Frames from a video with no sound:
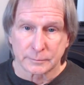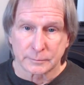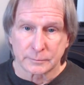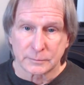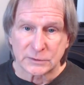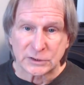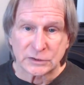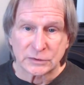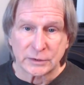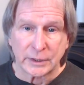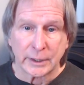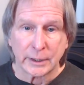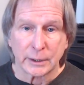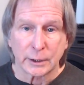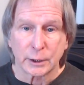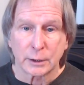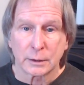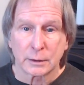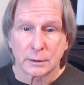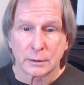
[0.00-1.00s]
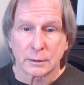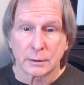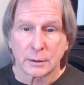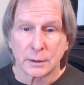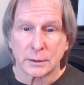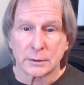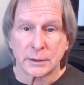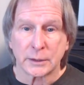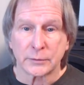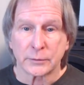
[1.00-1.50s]
just take
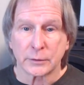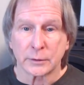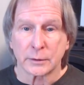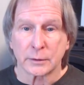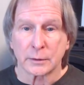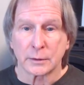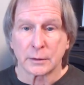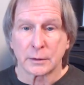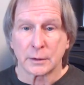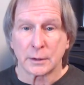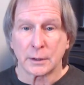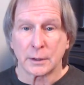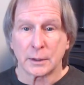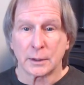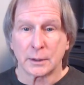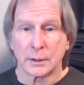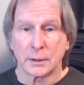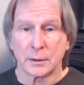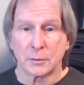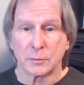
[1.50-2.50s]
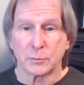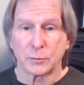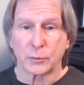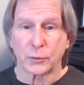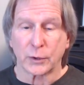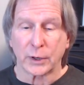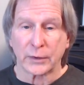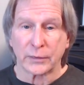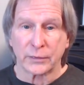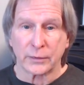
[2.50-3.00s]
another
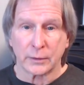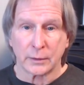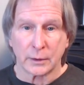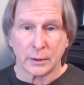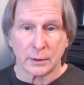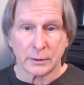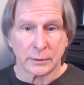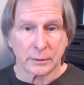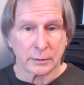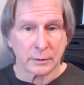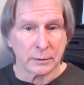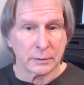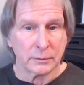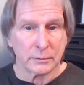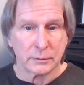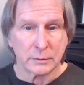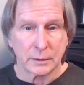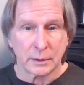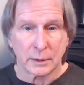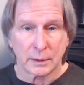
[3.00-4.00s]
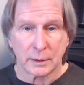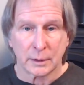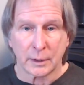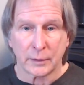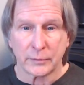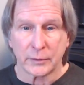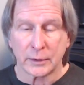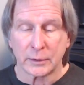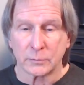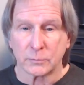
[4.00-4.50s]
breath on your own, and
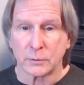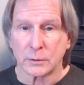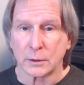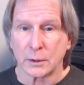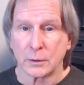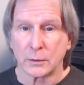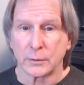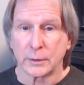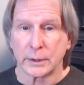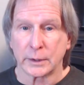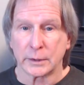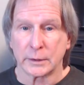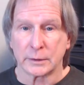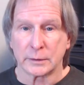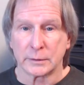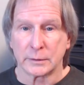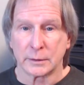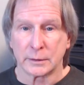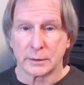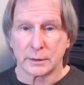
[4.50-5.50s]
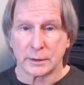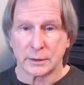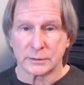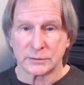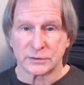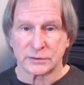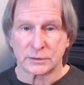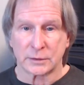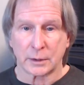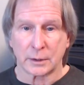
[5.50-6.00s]
then we'll go ahead and
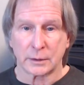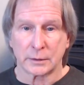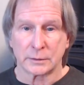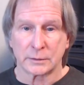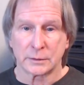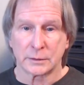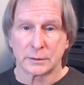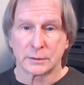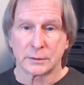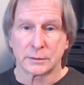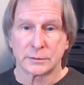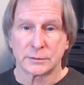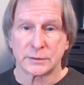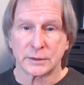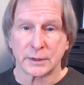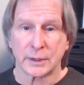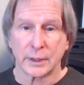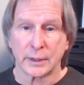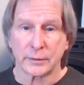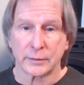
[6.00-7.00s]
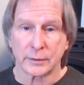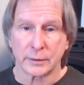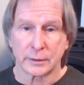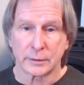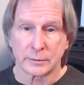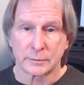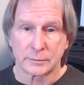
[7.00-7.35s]
start together.